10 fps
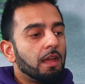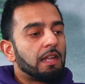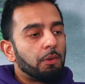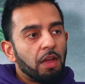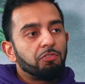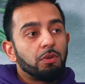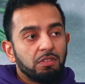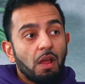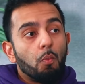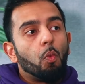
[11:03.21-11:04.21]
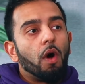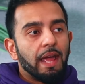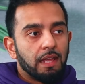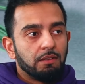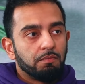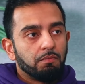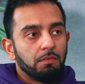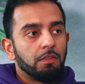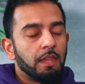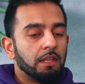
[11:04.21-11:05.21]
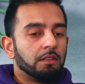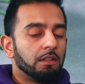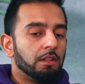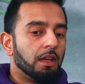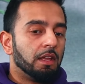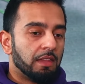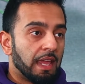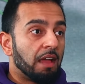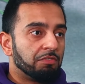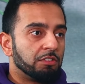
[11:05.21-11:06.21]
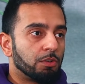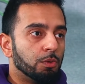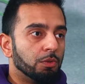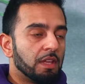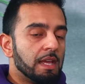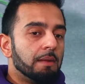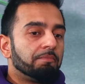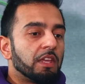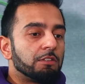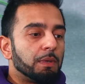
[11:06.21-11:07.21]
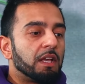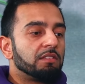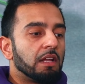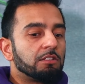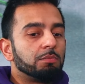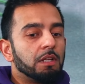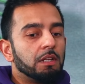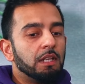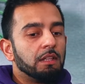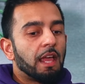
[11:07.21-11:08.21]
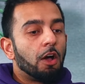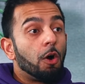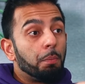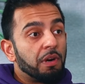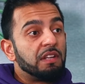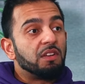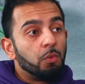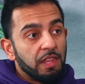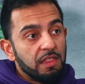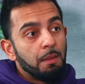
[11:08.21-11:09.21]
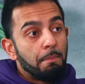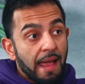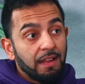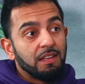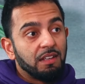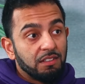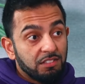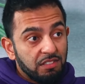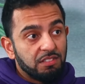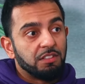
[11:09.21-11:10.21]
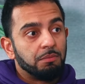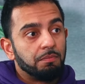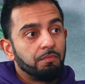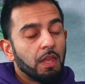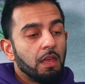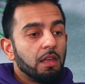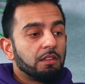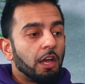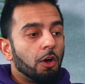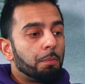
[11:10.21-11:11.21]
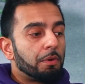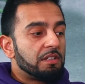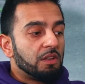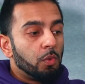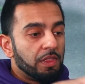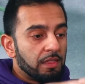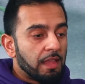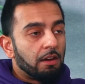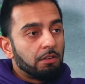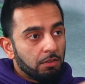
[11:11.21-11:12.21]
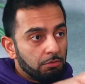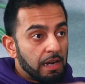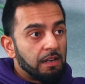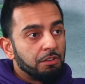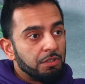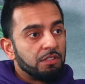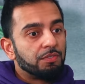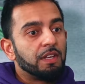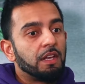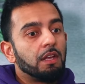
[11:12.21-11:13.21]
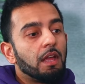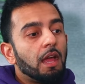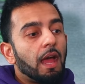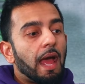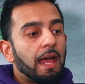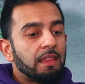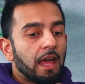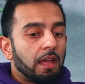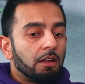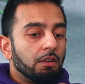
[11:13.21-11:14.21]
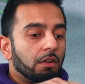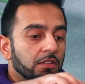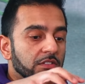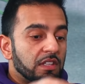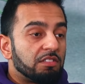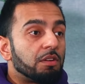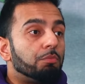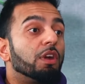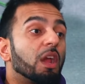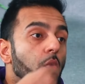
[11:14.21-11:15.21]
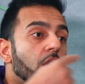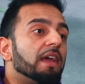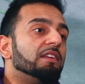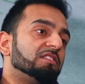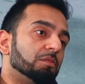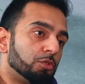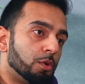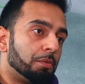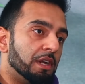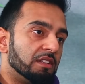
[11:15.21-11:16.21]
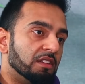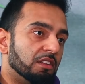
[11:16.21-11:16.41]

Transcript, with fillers: Now, we have to understand why they they have this clause is because ultimately they are operating within the banking system they're operating within that regulatory sphere and that system requires them to operate in